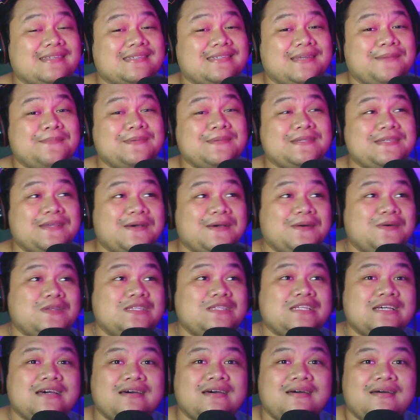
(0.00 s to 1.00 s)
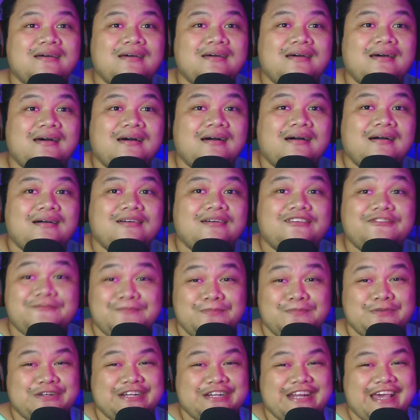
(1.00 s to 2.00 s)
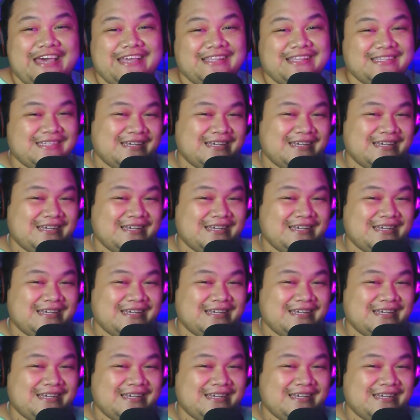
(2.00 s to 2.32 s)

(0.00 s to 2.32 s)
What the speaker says: episode of Moon Knight.